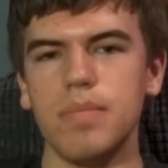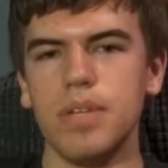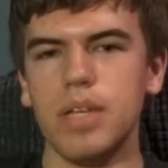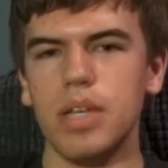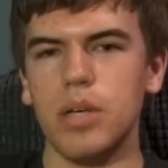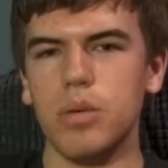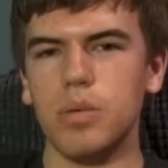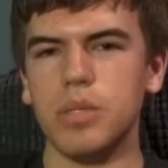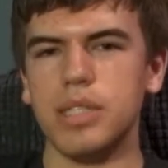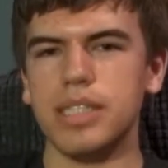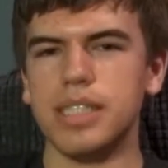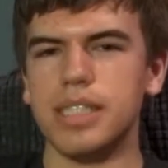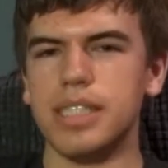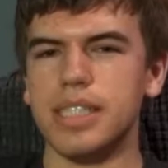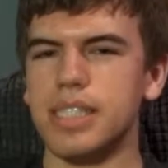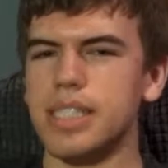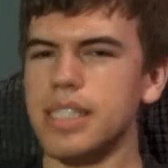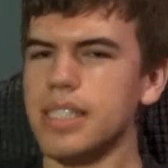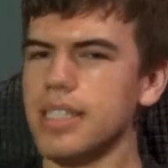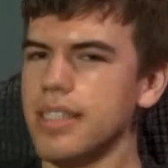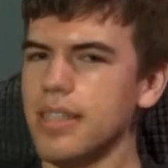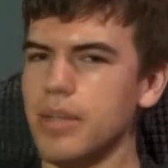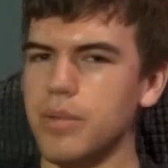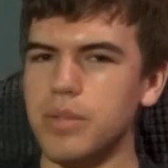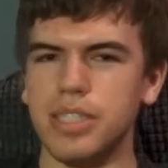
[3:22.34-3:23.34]
it
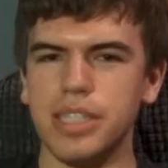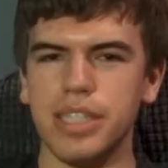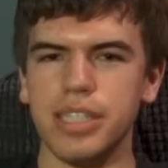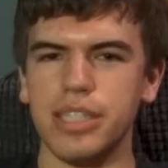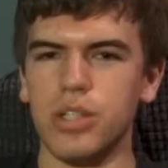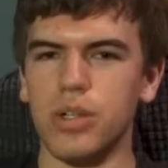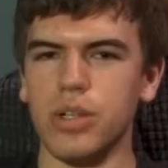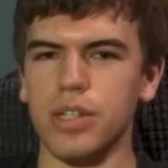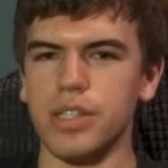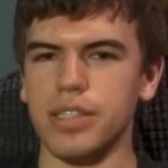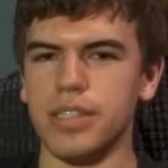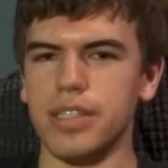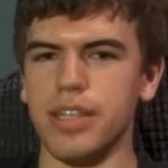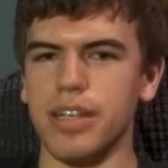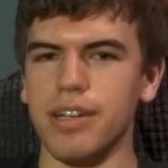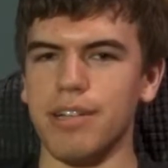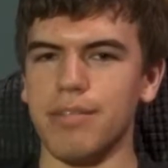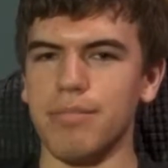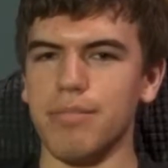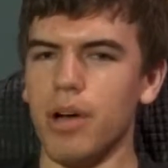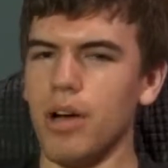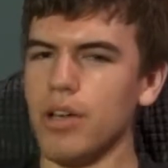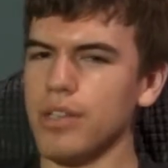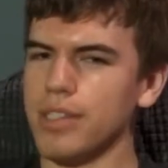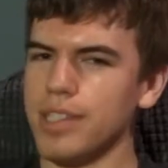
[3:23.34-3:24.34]
was it was
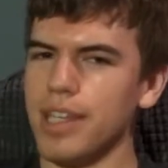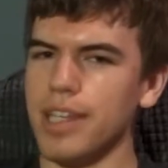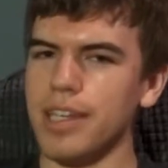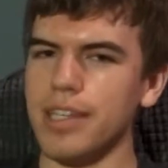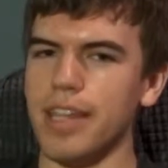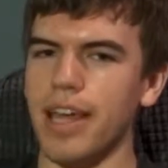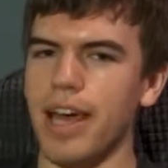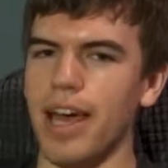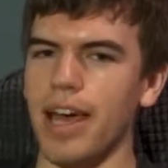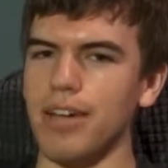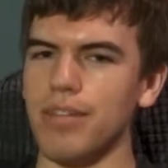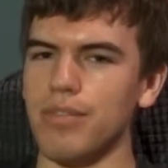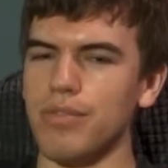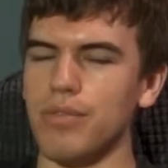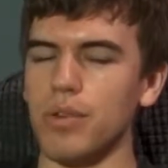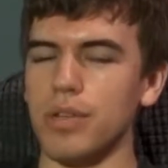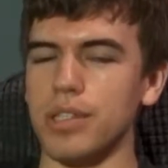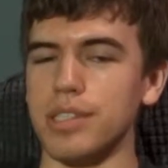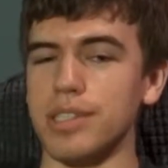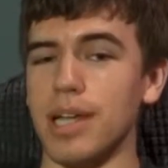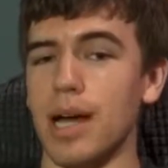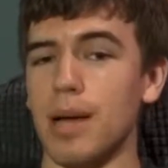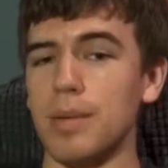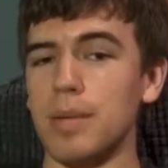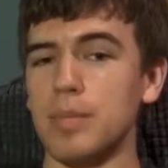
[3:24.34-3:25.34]
interesting. I'll say that for
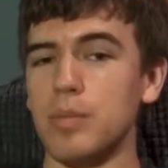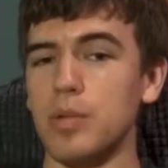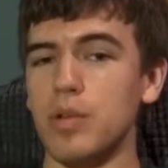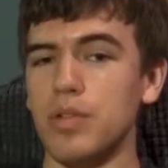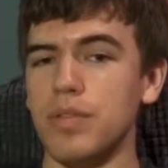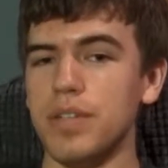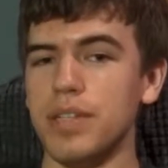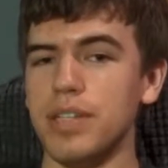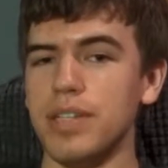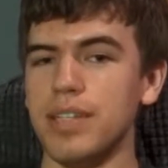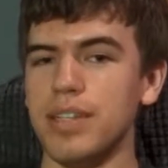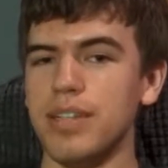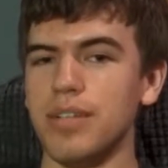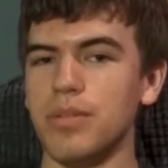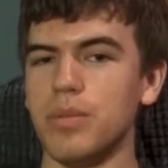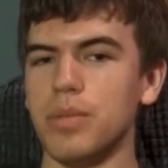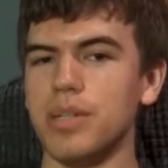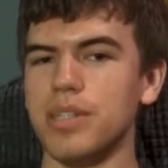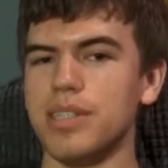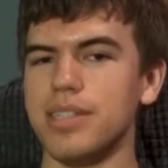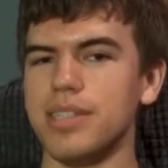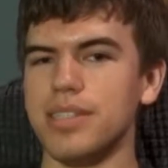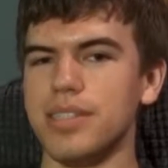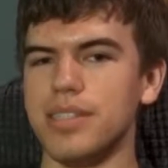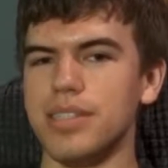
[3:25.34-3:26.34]
a zombie movie, it
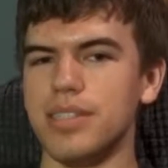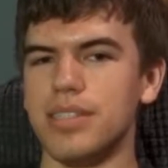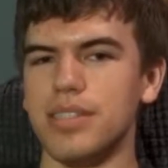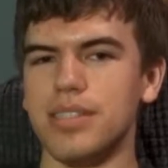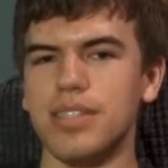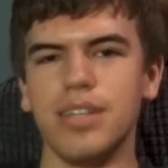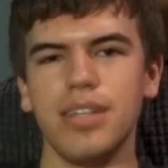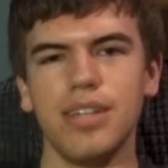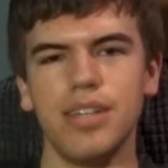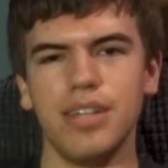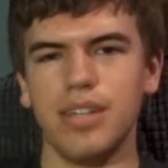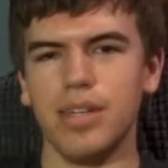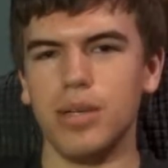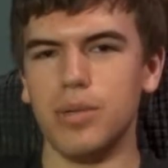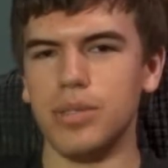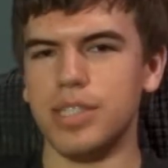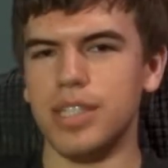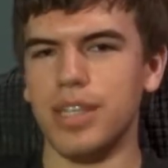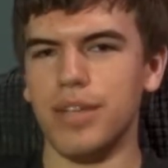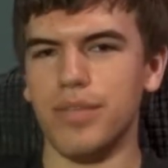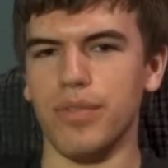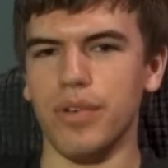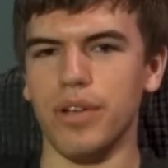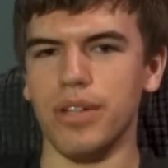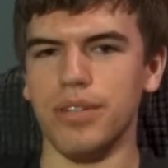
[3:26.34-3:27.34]
was it was
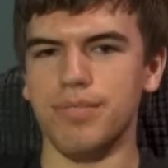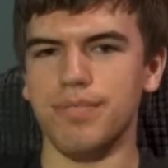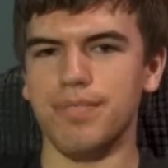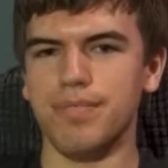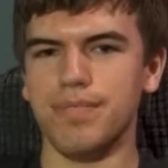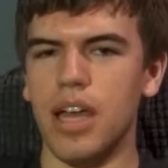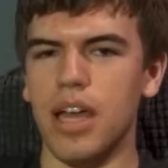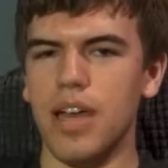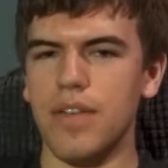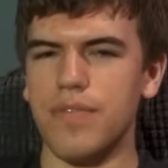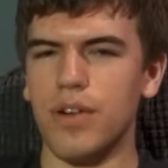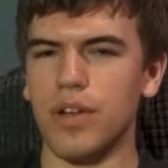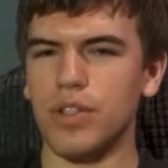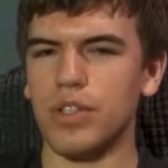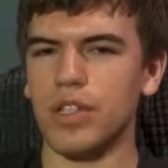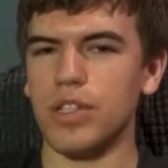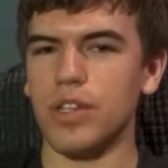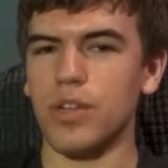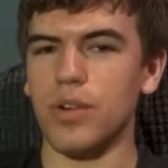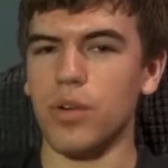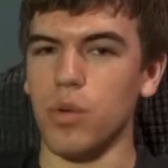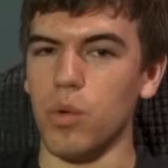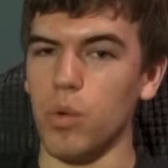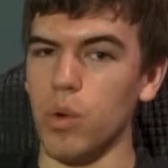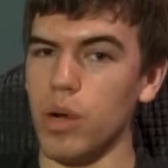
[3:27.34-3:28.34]
different. It felt a
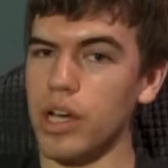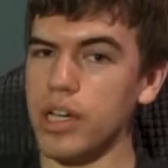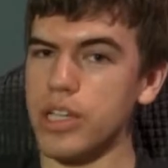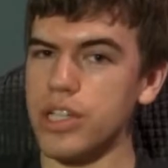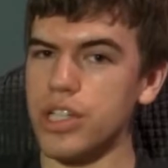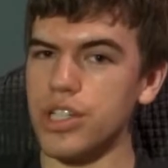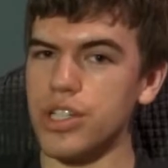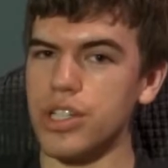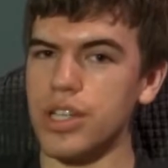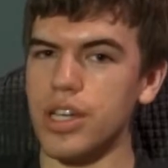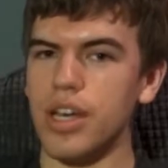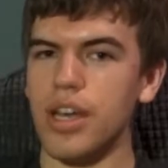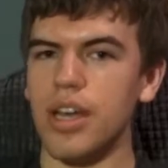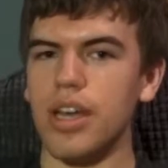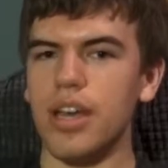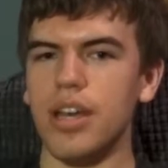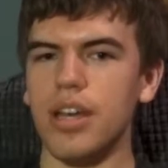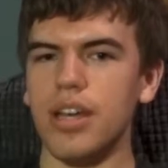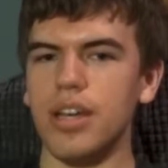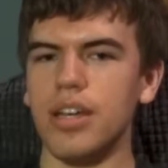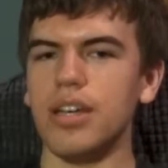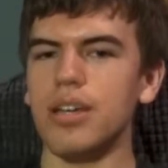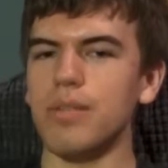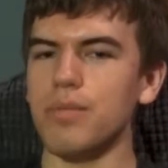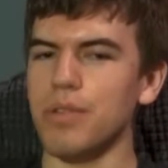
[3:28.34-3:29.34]
little rushed,
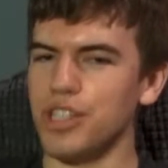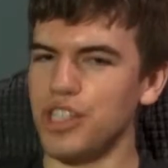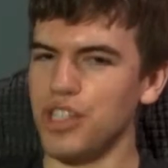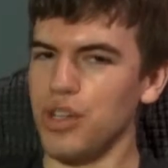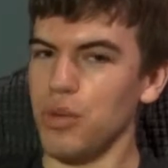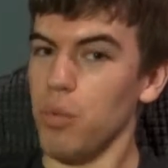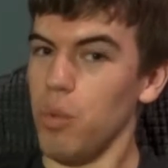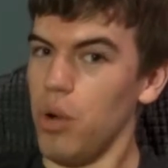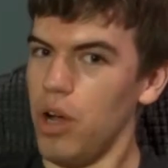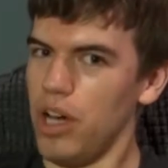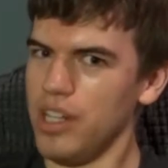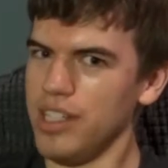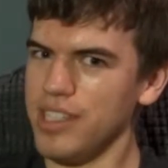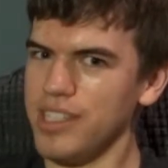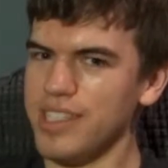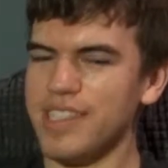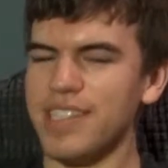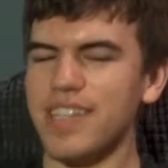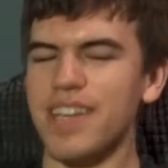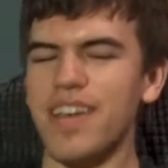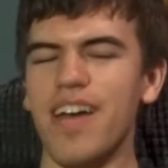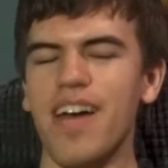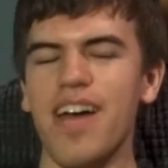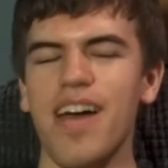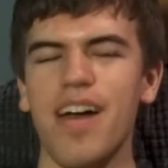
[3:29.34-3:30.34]
which it
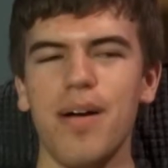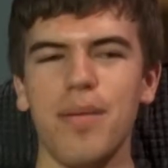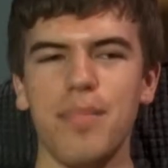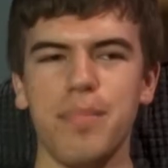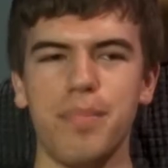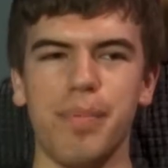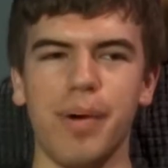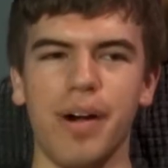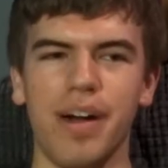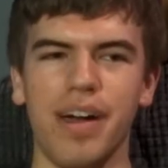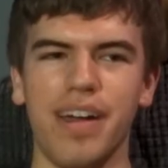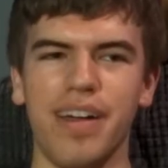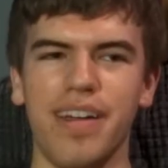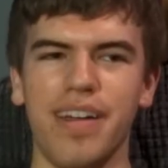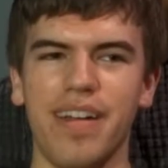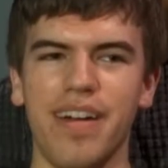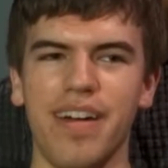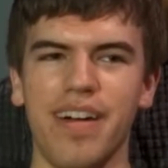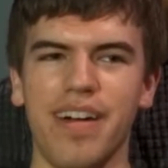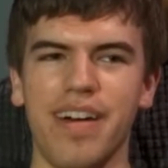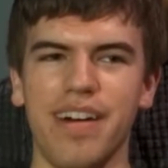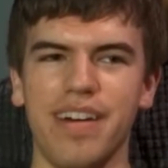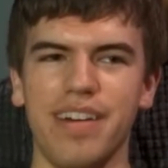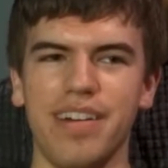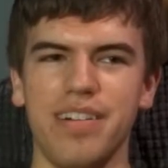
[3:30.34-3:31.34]
was, but
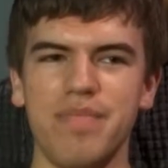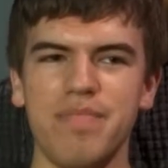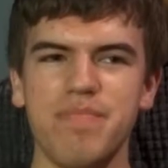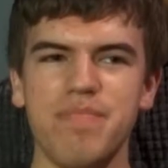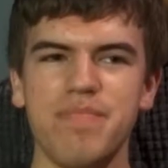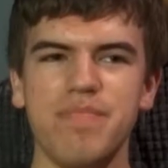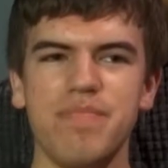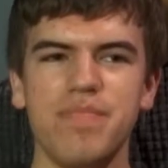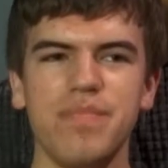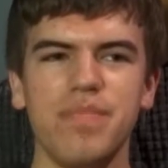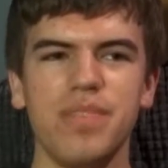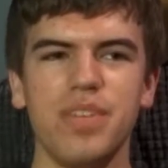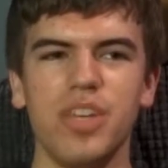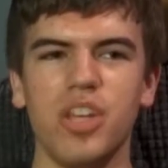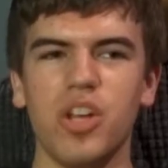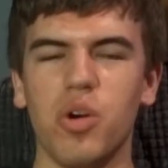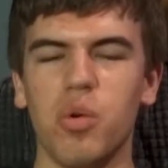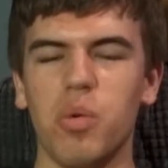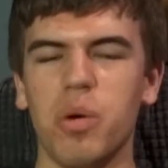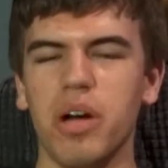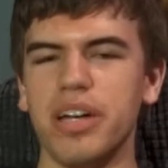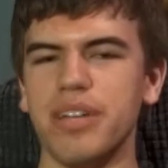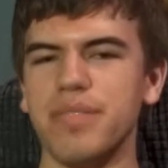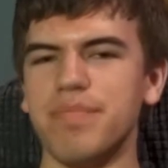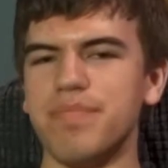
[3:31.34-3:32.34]
uh, you
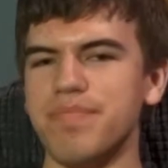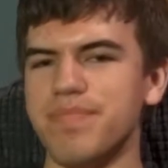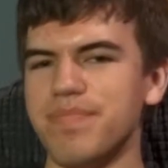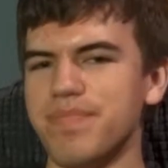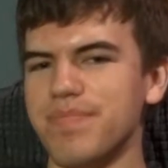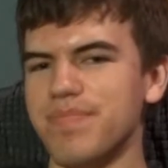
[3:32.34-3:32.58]
know what?